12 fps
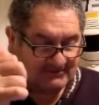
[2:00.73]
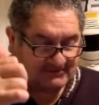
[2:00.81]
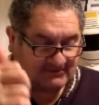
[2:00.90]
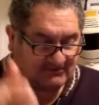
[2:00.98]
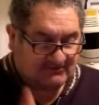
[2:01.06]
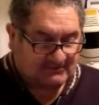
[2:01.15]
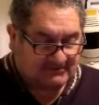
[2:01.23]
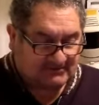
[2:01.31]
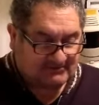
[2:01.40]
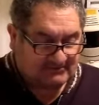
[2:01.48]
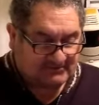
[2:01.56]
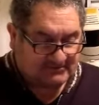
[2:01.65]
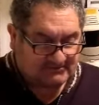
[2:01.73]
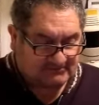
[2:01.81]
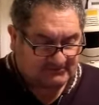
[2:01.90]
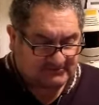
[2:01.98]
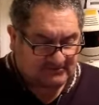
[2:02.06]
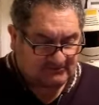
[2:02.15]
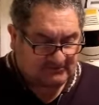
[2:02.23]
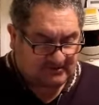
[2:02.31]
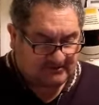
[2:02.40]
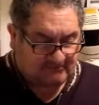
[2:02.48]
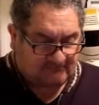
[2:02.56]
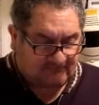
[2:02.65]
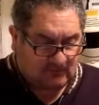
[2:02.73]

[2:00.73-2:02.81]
So highly delighted. Sold that